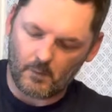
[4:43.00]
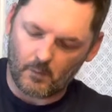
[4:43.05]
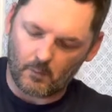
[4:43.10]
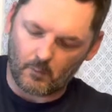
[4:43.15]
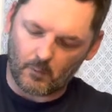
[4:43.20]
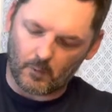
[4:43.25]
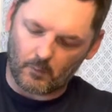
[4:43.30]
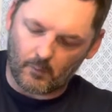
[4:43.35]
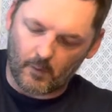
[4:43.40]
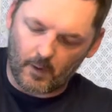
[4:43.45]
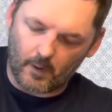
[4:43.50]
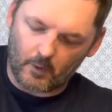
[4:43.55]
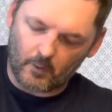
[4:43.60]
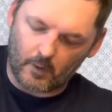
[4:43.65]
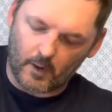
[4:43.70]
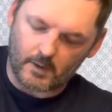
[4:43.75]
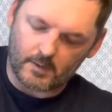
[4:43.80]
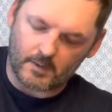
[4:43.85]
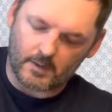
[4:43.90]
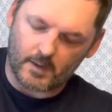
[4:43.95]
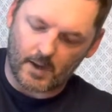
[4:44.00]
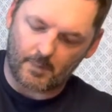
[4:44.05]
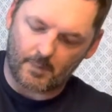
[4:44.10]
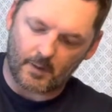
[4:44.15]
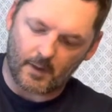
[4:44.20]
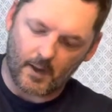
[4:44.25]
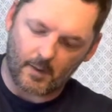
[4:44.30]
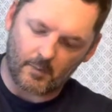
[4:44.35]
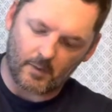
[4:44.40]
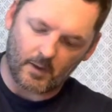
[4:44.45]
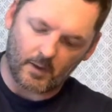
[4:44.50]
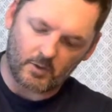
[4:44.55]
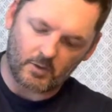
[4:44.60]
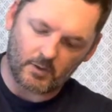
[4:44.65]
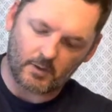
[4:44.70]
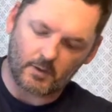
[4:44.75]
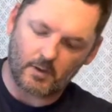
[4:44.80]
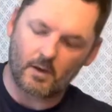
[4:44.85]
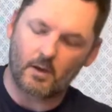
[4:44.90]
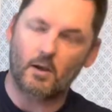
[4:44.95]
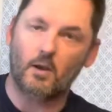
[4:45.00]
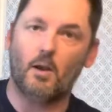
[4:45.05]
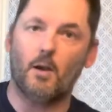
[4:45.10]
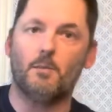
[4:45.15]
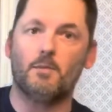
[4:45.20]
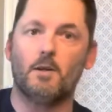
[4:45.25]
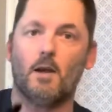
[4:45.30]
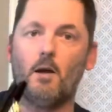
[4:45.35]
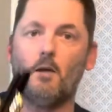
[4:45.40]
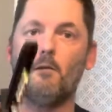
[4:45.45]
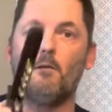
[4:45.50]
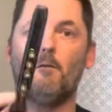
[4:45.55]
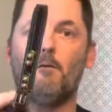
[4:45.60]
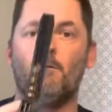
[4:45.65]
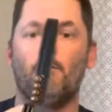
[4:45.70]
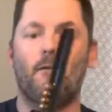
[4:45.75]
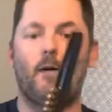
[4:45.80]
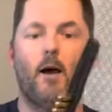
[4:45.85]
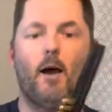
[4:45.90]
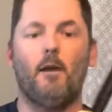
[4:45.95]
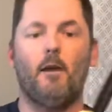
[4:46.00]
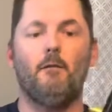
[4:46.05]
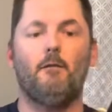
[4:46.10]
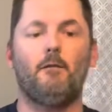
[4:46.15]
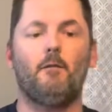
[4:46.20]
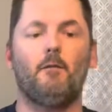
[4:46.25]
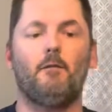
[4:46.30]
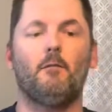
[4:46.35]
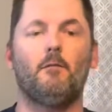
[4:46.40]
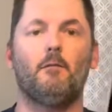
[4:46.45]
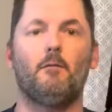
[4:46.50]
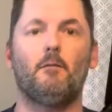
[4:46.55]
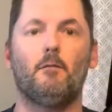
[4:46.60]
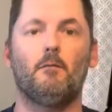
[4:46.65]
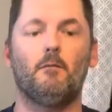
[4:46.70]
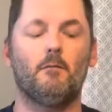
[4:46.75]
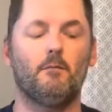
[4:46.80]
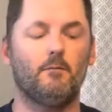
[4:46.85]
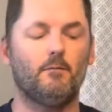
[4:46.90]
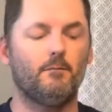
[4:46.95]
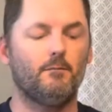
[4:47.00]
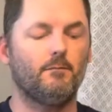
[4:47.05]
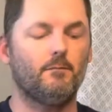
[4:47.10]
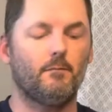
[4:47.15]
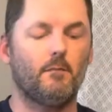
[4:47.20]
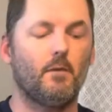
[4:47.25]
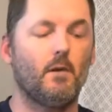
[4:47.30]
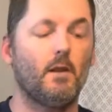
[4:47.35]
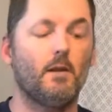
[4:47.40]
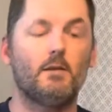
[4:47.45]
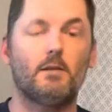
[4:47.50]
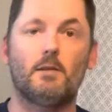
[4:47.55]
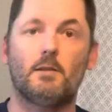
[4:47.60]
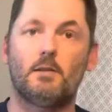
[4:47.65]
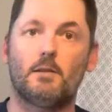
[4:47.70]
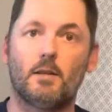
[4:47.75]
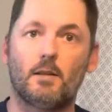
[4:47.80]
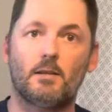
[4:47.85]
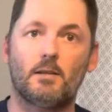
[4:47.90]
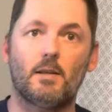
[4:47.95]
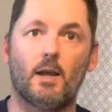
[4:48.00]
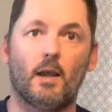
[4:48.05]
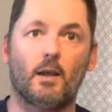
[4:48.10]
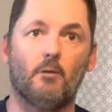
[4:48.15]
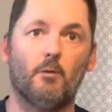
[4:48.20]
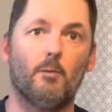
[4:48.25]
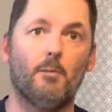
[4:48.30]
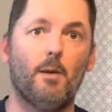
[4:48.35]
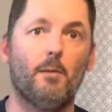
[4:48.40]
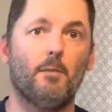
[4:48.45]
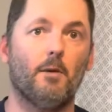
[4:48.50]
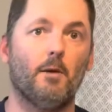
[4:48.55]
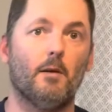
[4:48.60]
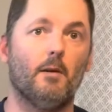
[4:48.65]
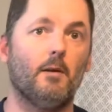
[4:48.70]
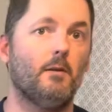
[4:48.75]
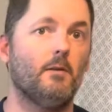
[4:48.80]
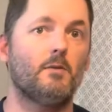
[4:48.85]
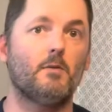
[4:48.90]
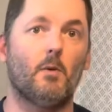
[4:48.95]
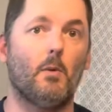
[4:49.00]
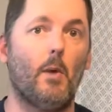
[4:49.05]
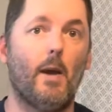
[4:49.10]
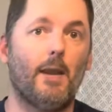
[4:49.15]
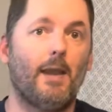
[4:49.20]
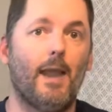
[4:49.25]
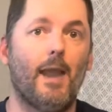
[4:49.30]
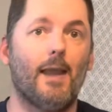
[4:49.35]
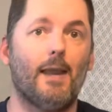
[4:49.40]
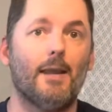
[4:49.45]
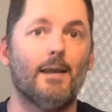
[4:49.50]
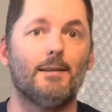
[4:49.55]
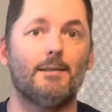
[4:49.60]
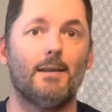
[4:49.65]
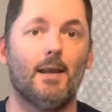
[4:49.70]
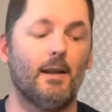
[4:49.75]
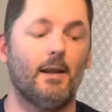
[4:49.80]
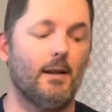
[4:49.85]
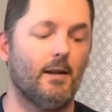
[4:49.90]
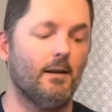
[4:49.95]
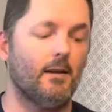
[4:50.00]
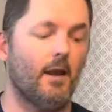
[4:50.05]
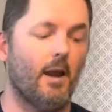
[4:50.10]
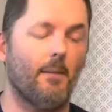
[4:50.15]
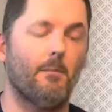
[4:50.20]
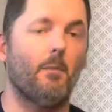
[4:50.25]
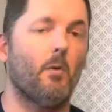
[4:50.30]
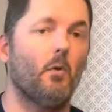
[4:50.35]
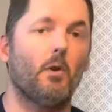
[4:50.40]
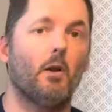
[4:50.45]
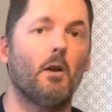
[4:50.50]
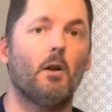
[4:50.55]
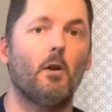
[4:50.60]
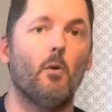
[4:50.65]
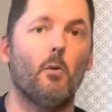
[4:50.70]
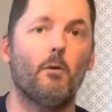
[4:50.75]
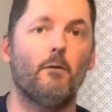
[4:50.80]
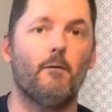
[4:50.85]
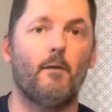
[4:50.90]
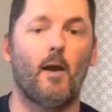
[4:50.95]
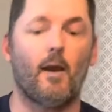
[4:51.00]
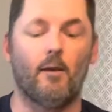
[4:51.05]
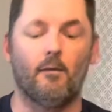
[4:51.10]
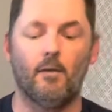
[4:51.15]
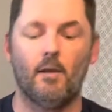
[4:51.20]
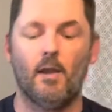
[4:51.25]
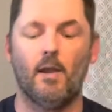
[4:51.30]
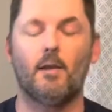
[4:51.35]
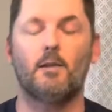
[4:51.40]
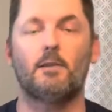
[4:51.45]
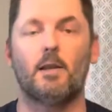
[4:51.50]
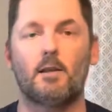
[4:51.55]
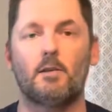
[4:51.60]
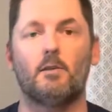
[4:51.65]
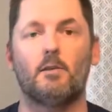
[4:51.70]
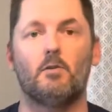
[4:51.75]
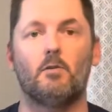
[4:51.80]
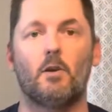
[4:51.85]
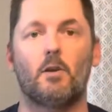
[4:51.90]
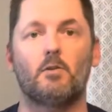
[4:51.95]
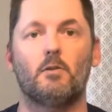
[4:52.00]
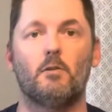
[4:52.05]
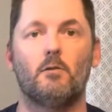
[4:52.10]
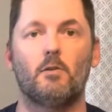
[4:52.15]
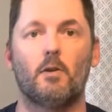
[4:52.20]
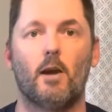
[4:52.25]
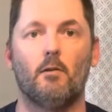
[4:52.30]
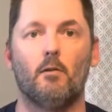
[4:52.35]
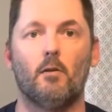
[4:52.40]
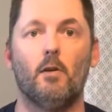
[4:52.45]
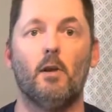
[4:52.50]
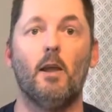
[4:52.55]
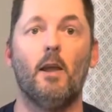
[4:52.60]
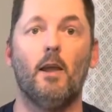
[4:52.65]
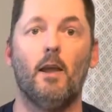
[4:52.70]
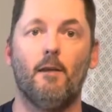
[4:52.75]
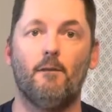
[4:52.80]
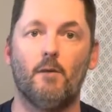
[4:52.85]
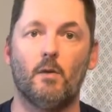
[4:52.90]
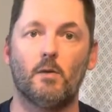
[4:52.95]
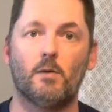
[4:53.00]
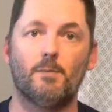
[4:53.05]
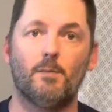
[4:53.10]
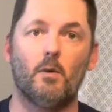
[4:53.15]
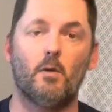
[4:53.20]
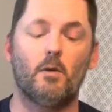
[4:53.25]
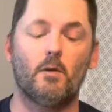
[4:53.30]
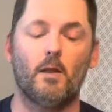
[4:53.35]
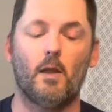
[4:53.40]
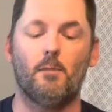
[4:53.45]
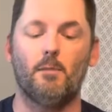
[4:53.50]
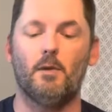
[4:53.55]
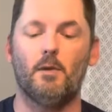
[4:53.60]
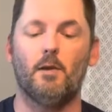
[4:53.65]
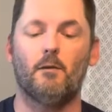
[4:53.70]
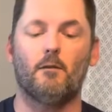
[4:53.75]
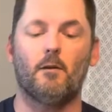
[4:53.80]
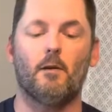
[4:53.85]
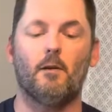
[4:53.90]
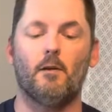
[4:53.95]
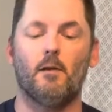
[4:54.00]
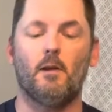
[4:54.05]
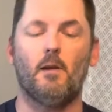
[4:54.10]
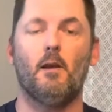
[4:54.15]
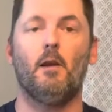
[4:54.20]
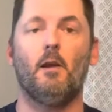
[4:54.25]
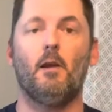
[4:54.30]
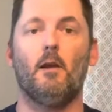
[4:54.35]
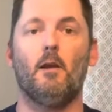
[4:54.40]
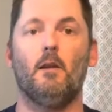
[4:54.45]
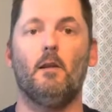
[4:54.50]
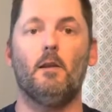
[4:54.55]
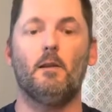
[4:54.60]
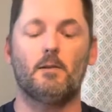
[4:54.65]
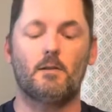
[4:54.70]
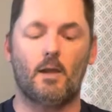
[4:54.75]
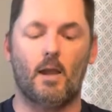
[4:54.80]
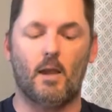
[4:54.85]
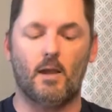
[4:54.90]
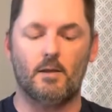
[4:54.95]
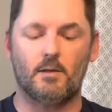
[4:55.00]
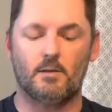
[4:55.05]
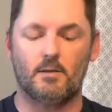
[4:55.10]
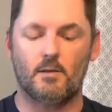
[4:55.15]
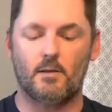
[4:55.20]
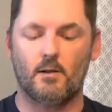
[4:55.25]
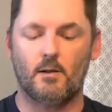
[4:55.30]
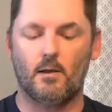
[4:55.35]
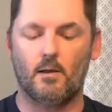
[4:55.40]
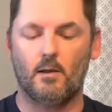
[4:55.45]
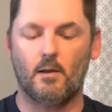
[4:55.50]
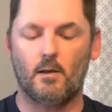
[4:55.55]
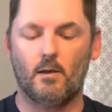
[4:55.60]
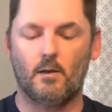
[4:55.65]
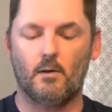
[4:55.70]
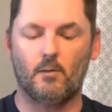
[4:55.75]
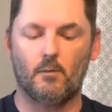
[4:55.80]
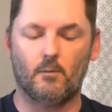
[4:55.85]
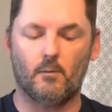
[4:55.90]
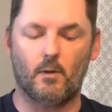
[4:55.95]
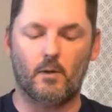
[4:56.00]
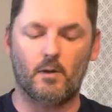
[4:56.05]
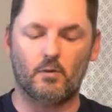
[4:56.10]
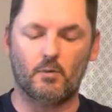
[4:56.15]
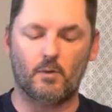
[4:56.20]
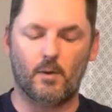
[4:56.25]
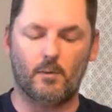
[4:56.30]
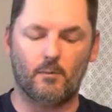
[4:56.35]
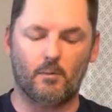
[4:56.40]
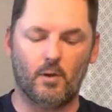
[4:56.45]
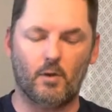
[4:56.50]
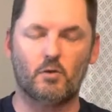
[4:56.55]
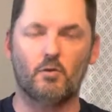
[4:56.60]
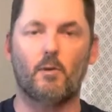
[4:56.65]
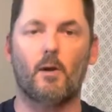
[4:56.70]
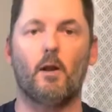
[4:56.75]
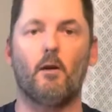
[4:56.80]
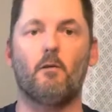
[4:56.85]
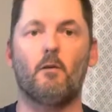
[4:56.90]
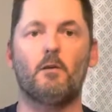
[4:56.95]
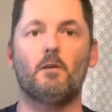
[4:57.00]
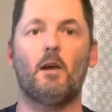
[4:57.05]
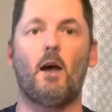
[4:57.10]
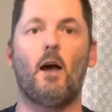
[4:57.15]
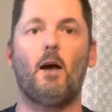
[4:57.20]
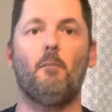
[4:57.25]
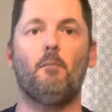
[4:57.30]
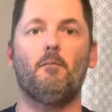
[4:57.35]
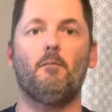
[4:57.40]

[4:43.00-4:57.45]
Run it right across the top of the ammunition. Comes out 5. 6 stack, remember. So I can't get 10 in. I'm only gonna go with 5 because that's the direction of travel. If it was bulk, that'd be different. In this case, run this plunger right over the top.